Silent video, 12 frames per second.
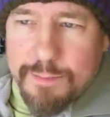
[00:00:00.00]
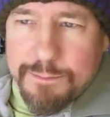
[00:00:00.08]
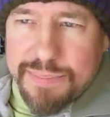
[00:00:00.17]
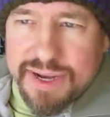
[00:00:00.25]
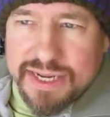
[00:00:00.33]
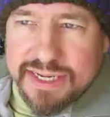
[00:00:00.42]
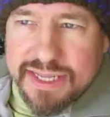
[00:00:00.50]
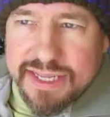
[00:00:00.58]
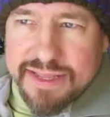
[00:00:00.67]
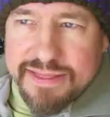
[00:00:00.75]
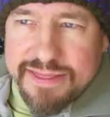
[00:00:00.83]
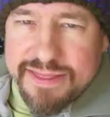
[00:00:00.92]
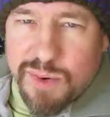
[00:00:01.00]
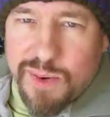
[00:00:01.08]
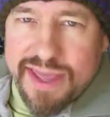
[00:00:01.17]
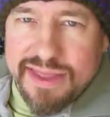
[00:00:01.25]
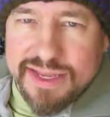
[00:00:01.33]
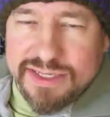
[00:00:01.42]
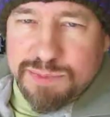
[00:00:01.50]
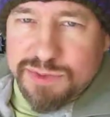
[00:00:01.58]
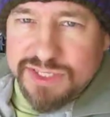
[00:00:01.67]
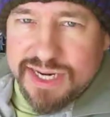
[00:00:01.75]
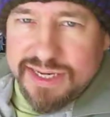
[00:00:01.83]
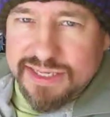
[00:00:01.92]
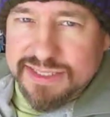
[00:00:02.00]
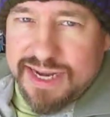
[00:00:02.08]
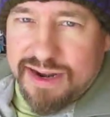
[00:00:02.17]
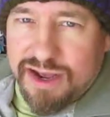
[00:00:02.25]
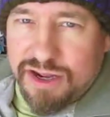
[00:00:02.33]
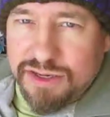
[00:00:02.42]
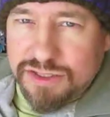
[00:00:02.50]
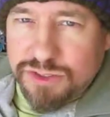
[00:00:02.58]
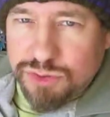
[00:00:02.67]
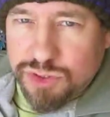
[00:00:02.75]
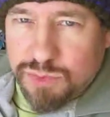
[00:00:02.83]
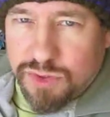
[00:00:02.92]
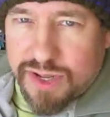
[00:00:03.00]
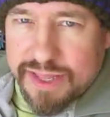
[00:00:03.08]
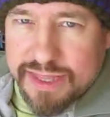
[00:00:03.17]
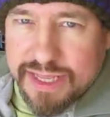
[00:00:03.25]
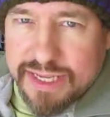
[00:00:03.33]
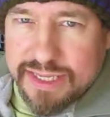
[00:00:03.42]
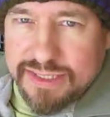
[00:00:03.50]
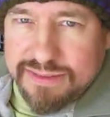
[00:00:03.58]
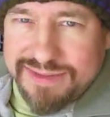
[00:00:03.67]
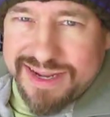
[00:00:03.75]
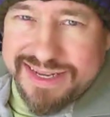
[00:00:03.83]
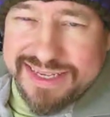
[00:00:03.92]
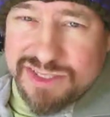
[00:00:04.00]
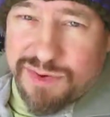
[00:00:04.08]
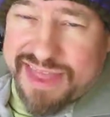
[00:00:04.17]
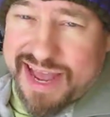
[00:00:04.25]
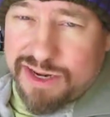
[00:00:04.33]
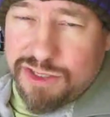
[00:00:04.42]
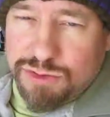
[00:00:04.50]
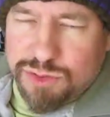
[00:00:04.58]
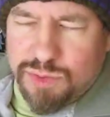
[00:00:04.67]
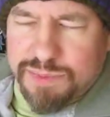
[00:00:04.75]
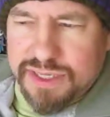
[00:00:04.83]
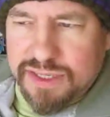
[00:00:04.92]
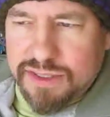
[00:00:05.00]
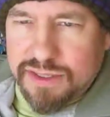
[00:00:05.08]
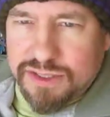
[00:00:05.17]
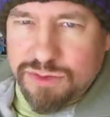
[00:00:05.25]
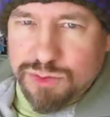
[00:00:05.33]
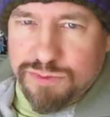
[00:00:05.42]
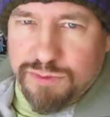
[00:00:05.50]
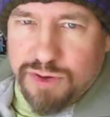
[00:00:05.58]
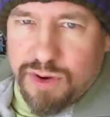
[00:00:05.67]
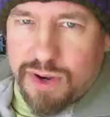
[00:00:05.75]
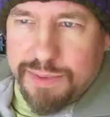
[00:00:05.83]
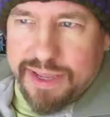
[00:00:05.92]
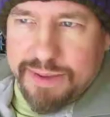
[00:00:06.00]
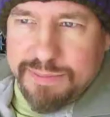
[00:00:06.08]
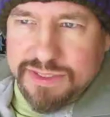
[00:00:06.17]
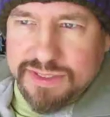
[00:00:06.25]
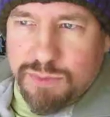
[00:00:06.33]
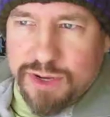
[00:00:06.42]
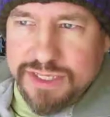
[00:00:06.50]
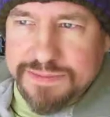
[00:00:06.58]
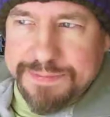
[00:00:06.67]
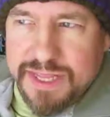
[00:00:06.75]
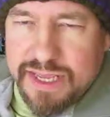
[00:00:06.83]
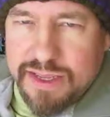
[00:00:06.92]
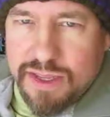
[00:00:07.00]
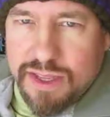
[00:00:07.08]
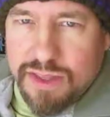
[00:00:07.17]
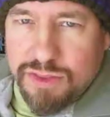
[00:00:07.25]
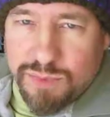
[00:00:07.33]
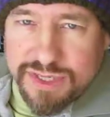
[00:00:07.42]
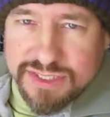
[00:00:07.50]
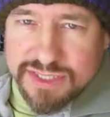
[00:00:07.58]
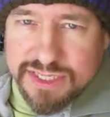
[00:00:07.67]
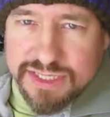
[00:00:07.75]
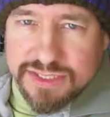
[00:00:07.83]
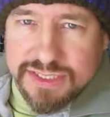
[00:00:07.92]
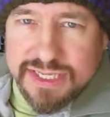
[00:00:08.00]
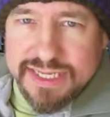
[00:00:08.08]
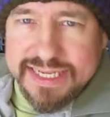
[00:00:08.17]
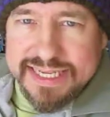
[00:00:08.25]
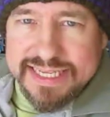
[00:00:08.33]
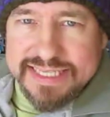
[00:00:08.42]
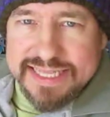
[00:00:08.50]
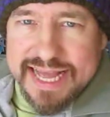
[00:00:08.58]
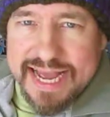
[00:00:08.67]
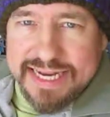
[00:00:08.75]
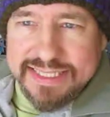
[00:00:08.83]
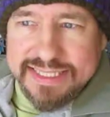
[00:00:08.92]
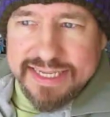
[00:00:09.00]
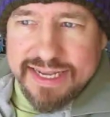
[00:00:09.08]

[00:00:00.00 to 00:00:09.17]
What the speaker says: but the way that it's presented is kind of unusual. I think not necessarily that unusual, but unusual for a co-op game in some ways. The reason is that